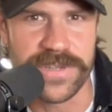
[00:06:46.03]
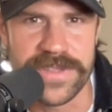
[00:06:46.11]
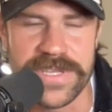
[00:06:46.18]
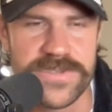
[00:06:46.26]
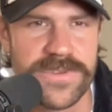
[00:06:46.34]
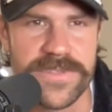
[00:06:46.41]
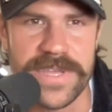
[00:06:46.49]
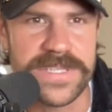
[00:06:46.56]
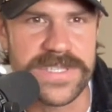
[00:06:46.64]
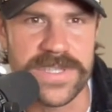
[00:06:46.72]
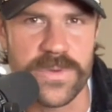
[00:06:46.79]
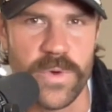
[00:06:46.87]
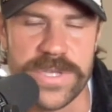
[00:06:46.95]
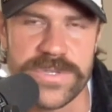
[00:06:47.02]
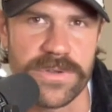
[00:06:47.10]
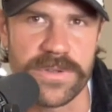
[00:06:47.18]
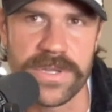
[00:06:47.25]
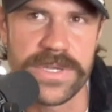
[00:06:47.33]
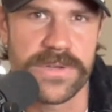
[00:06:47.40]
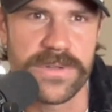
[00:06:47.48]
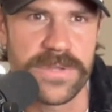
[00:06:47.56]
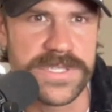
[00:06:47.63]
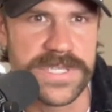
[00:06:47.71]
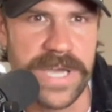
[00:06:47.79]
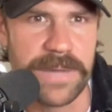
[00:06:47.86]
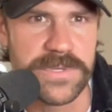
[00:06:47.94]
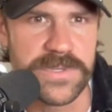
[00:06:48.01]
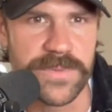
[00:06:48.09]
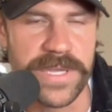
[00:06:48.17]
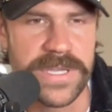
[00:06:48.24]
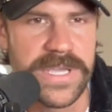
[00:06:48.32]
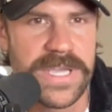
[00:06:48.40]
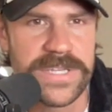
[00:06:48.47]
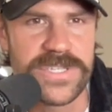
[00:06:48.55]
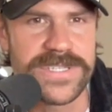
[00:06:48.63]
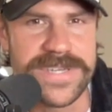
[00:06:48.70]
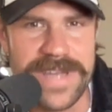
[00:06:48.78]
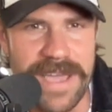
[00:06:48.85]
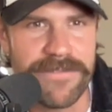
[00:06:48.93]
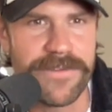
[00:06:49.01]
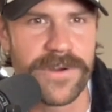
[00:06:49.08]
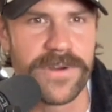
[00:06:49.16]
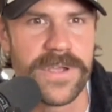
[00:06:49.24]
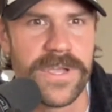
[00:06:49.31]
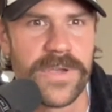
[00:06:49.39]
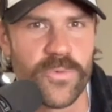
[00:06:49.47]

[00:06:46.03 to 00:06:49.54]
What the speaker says: And these are things that the Western clinical establishment just never